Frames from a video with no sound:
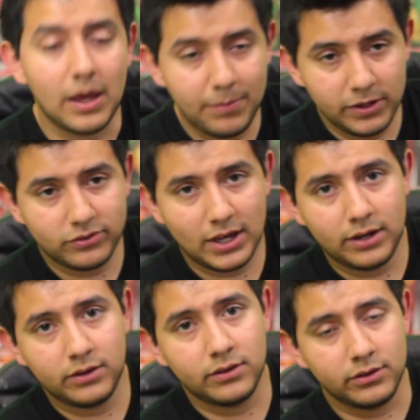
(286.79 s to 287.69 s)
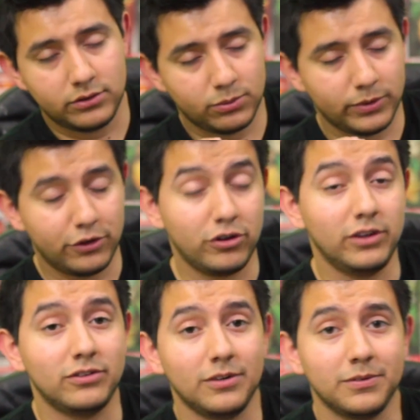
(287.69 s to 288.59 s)
That being said, this is where the
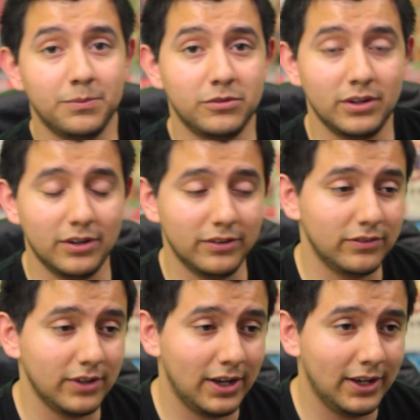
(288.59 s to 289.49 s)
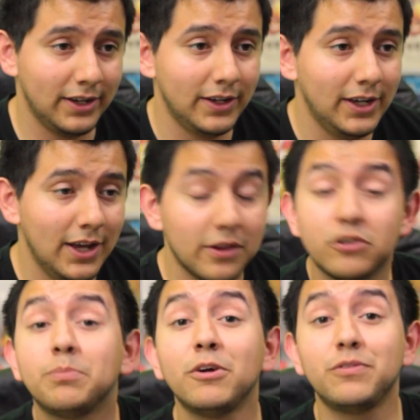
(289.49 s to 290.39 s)
tricky stuff comes in because
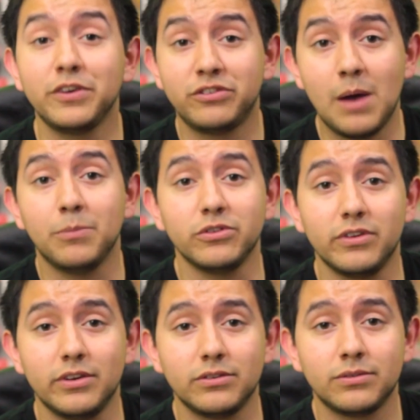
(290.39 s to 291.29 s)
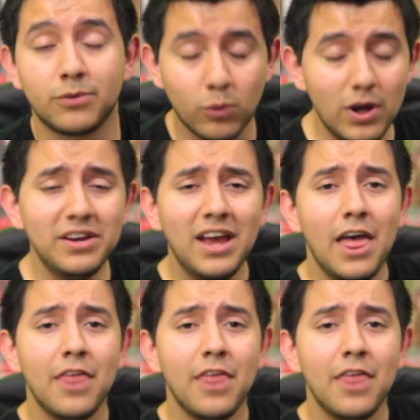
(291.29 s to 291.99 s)
there's a bunch of examples of this. For one,